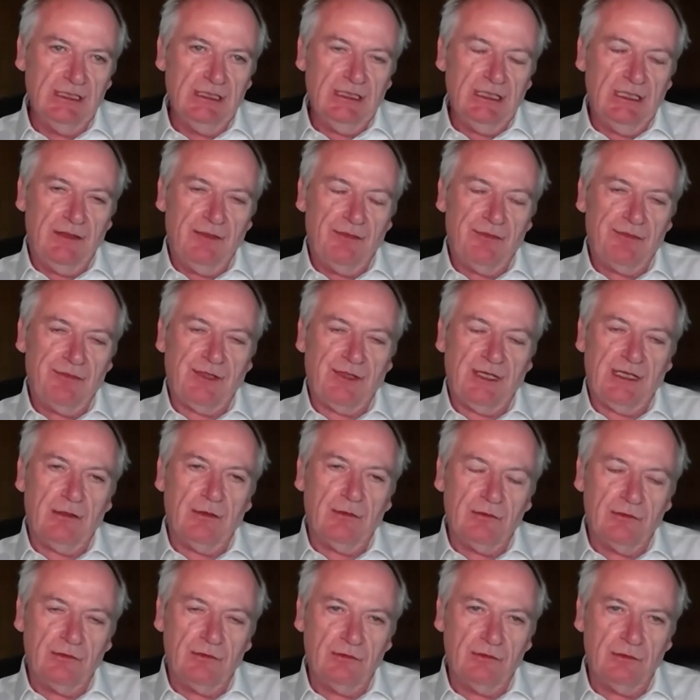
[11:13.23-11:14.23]
in
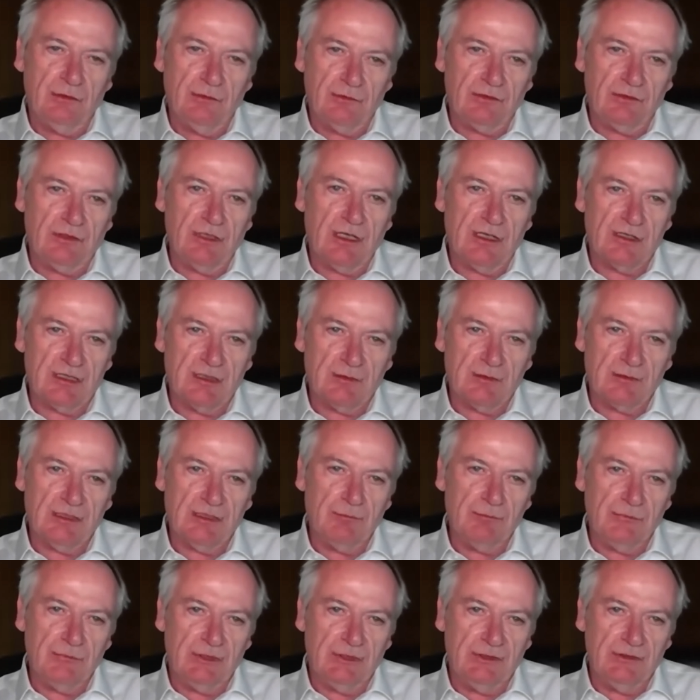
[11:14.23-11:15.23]
thousands of startup
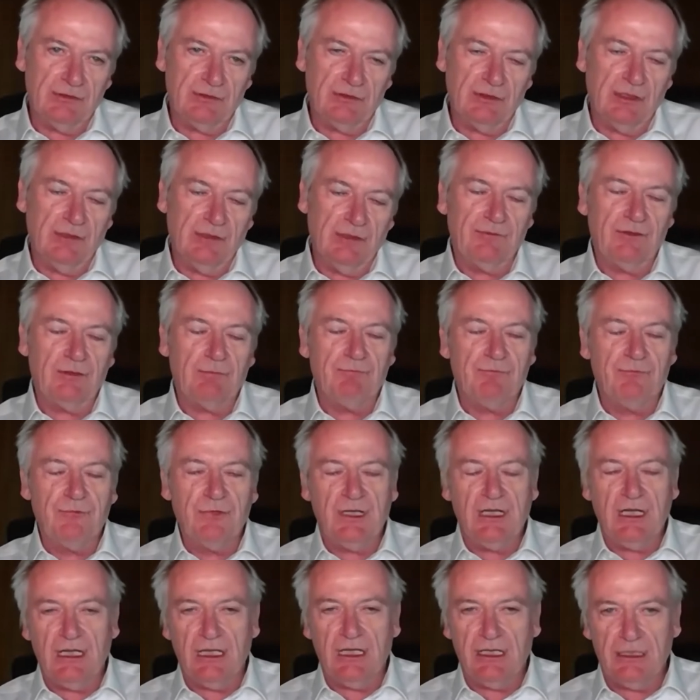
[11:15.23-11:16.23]
companies that have
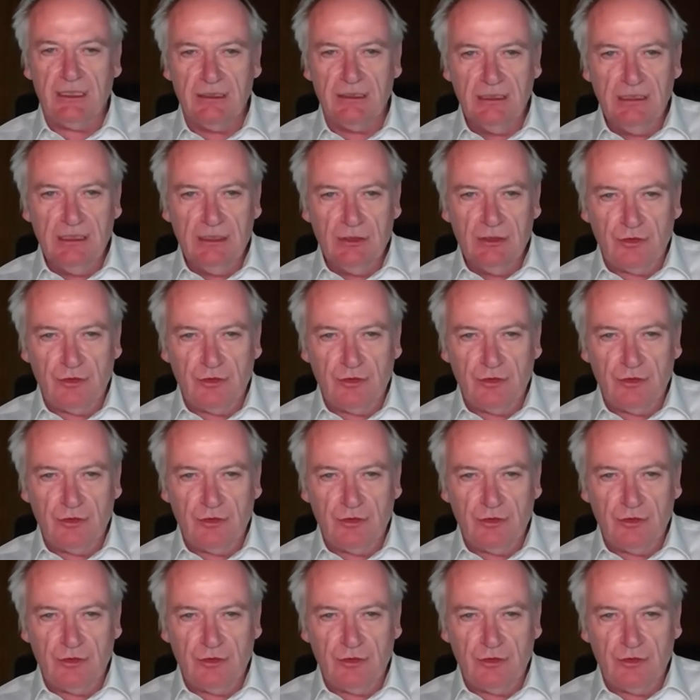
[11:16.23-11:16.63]
really